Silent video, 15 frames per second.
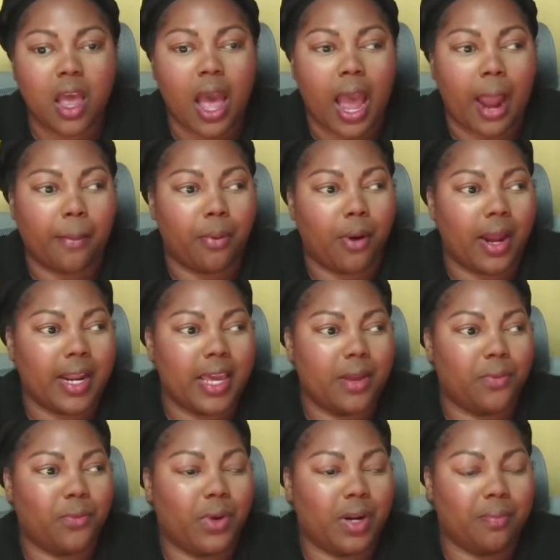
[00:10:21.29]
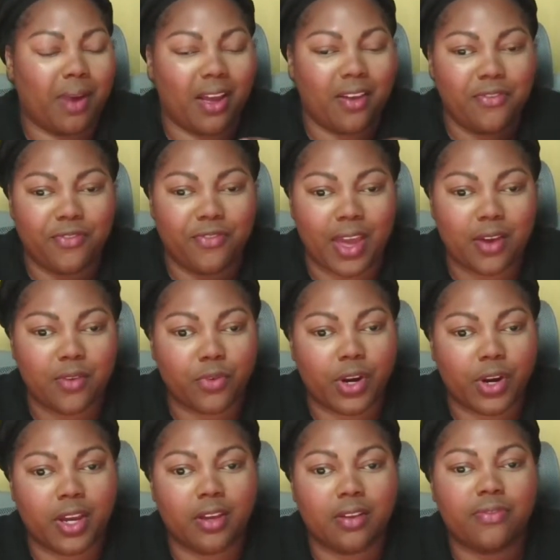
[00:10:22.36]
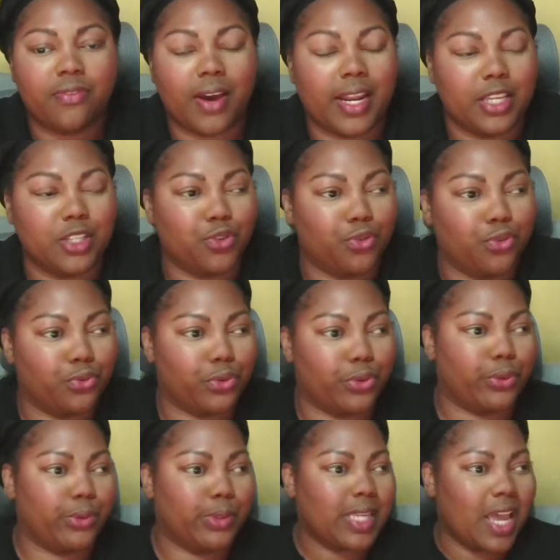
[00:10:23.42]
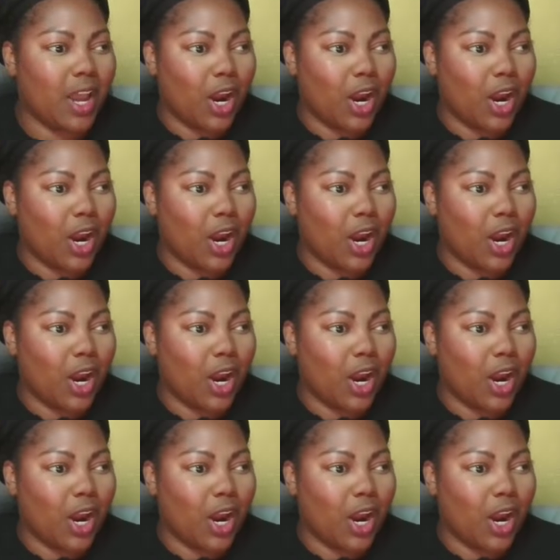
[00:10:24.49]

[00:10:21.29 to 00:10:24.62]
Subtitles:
I brought in one of my favorite financial gurus.